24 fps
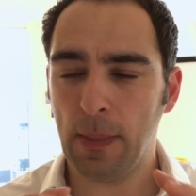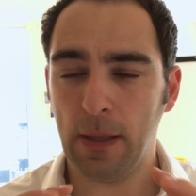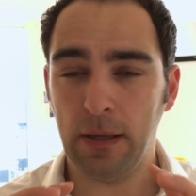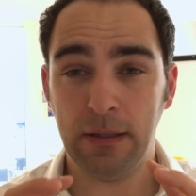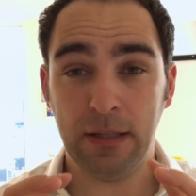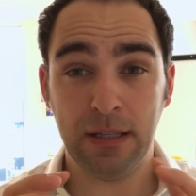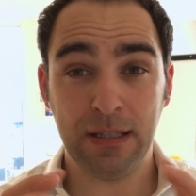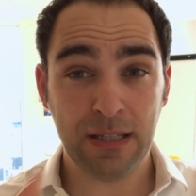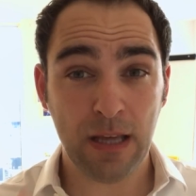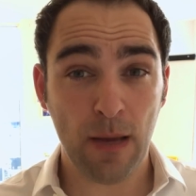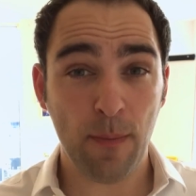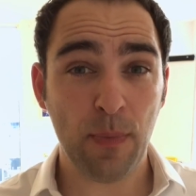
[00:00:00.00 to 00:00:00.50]

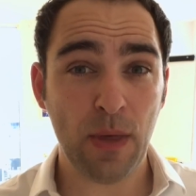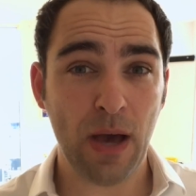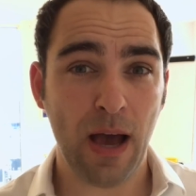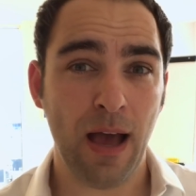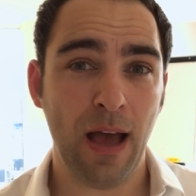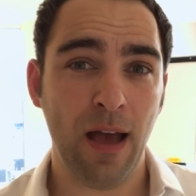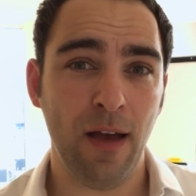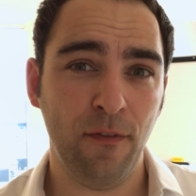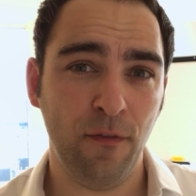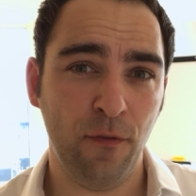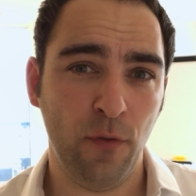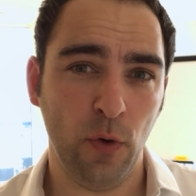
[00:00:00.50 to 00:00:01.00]
the tip that I
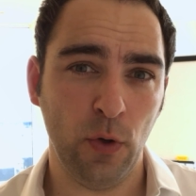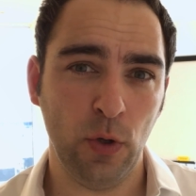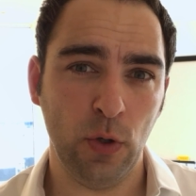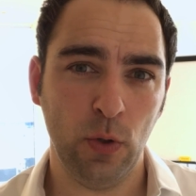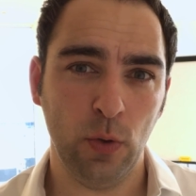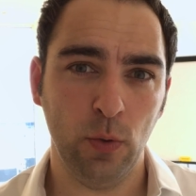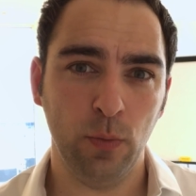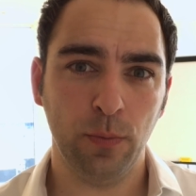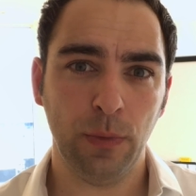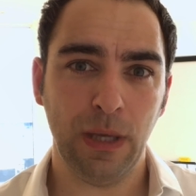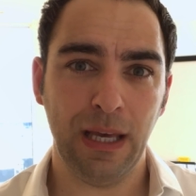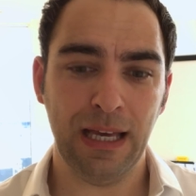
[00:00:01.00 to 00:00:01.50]
have for
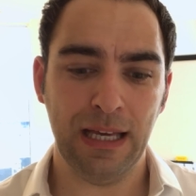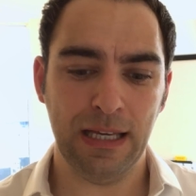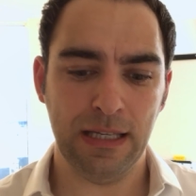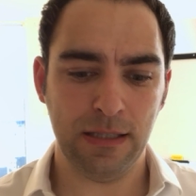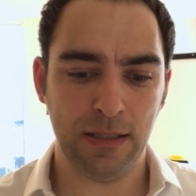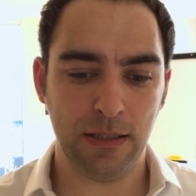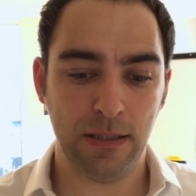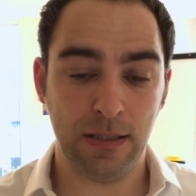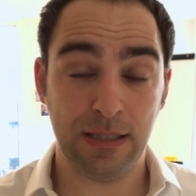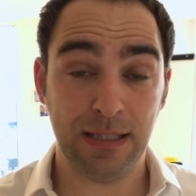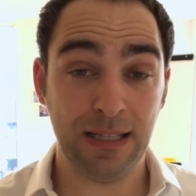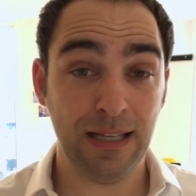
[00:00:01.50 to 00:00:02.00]
you
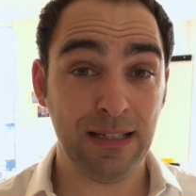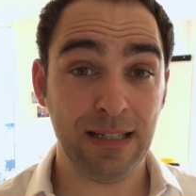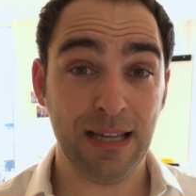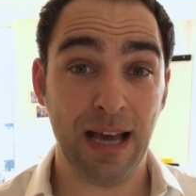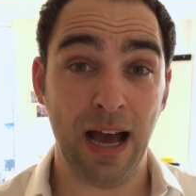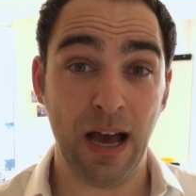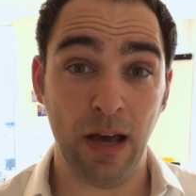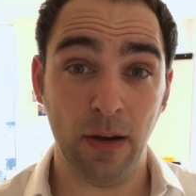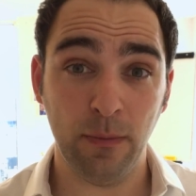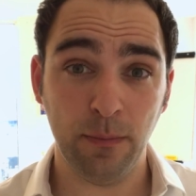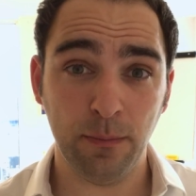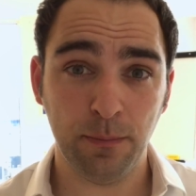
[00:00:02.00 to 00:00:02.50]
is to sit
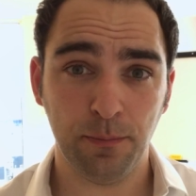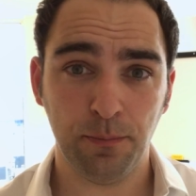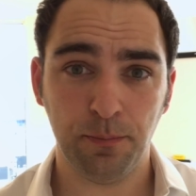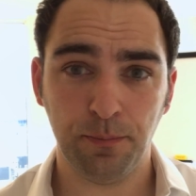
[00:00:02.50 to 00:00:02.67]
down